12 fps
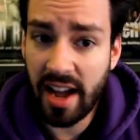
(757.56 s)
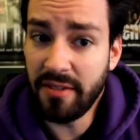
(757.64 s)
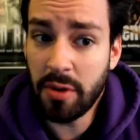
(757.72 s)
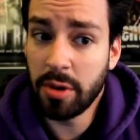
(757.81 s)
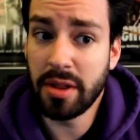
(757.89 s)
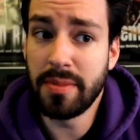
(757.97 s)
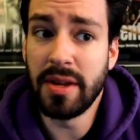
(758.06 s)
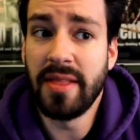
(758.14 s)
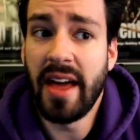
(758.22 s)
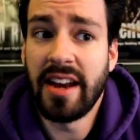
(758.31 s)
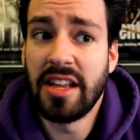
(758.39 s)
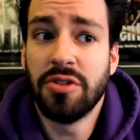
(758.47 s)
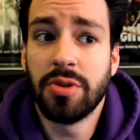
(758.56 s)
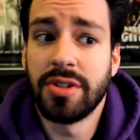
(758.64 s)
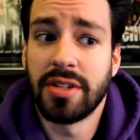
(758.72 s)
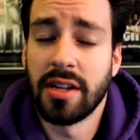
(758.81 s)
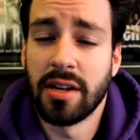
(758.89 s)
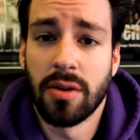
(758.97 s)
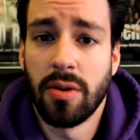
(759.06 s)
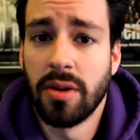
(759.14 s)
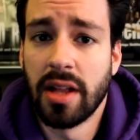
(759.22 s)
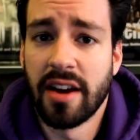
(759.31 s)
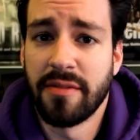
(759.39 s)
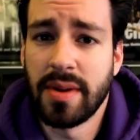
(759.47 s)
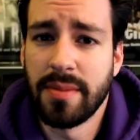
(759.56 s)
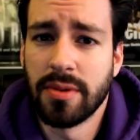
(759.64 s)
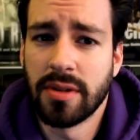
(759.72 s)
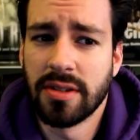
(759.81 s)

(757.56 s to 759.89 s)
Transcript: I've never really been that interested in a whole lot of people,